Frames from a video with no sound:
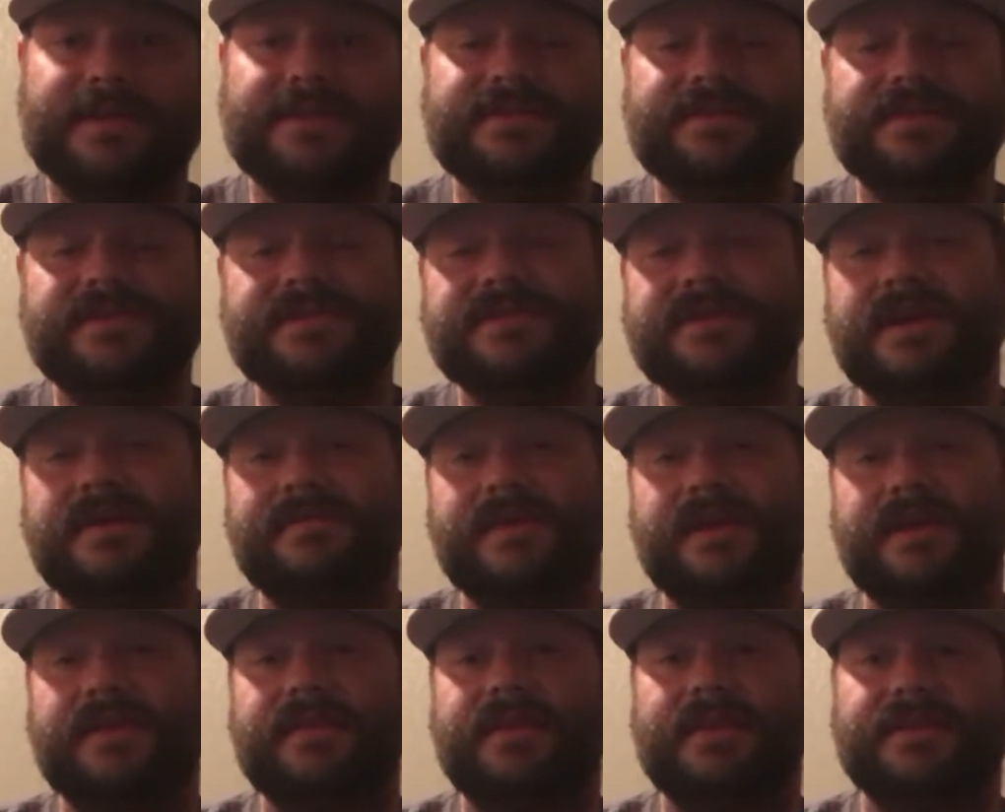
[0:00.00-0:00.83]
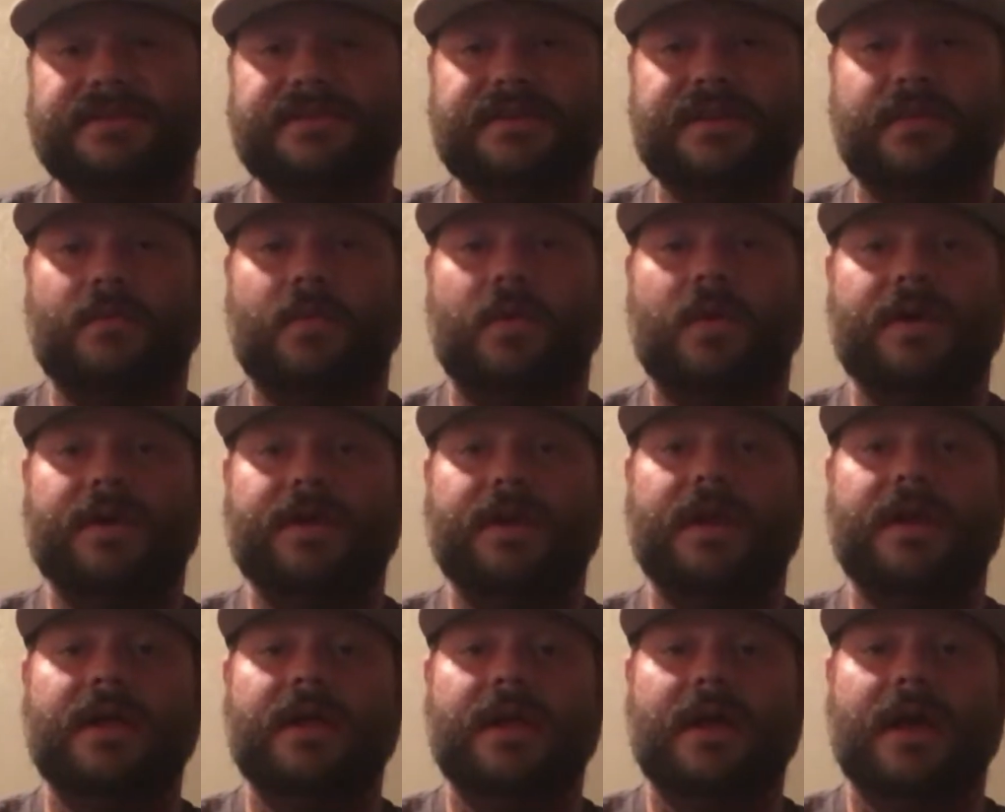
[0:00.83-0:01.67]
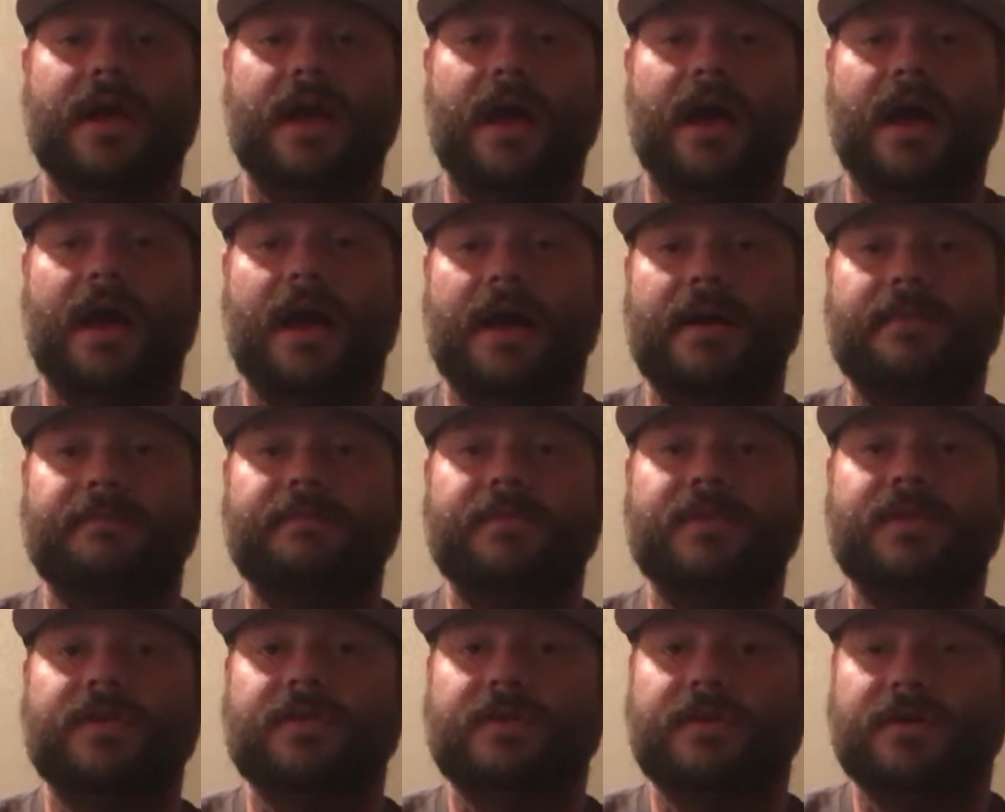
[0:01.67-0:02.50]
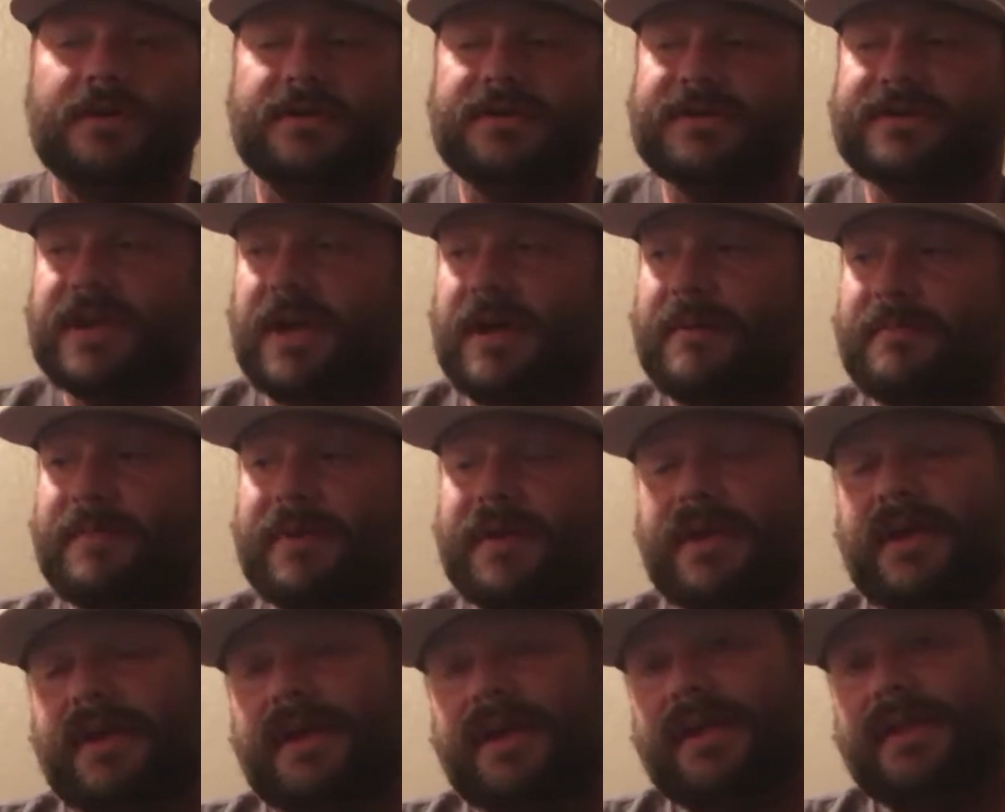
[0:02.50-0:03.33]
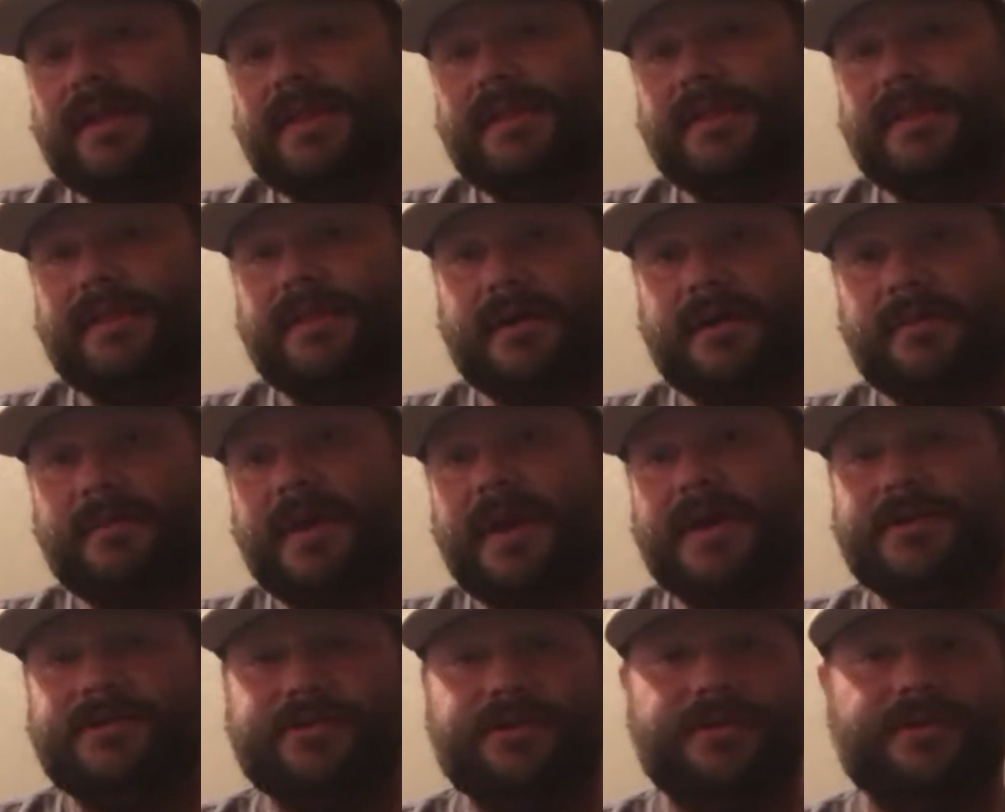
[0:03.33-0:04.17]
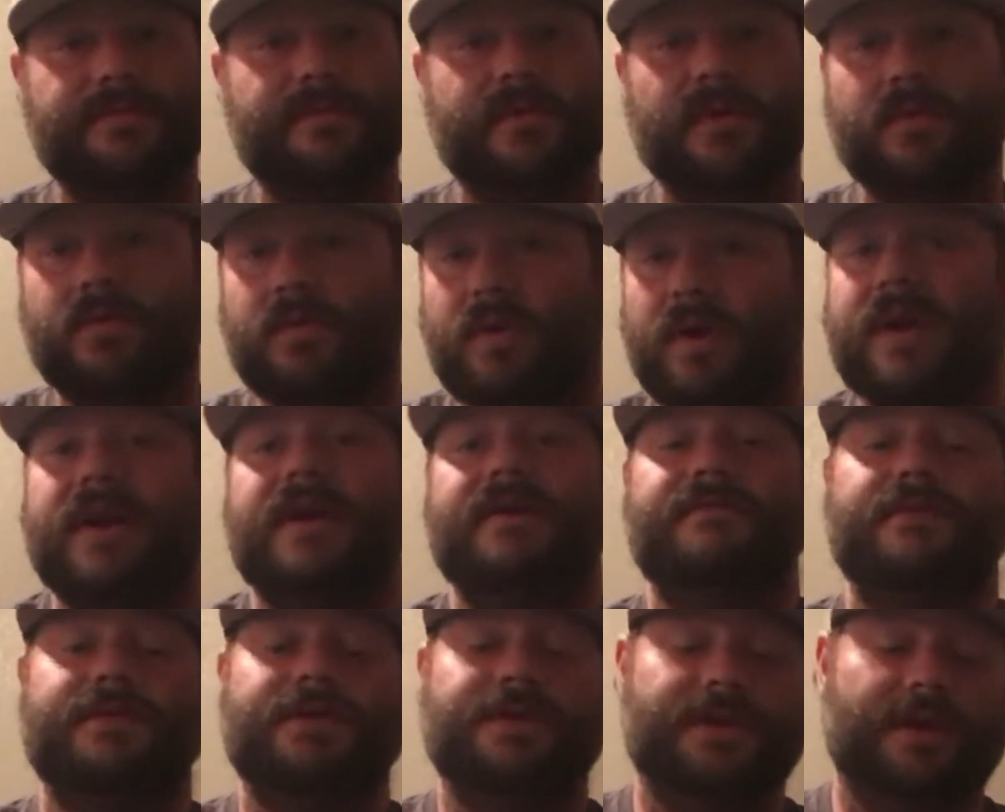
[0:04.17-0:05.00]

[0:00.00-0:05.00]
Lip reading: This is something that someone cooked up in their bedroom or whatever,